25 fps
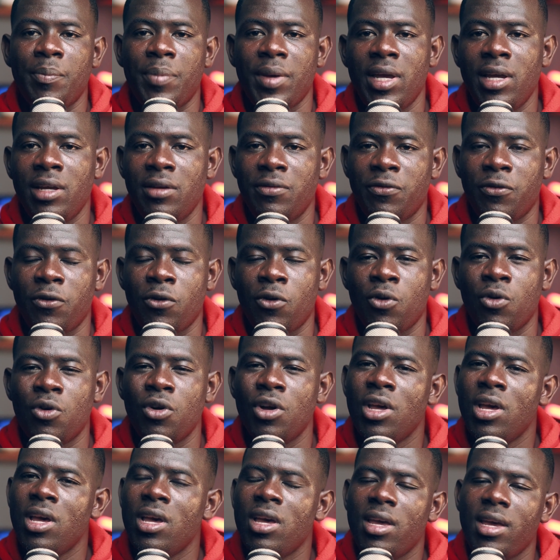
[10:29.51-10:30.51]
paid for.
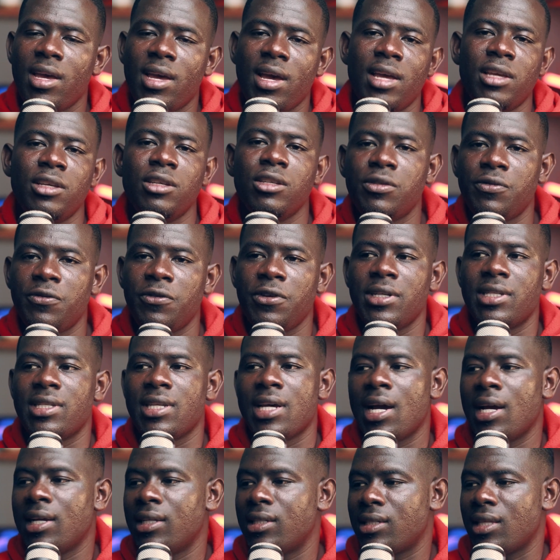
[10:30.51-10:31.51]
You can use free
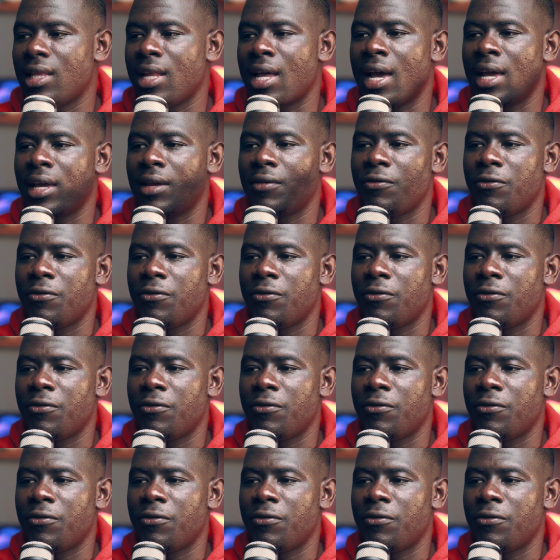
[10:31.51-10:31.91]
sites like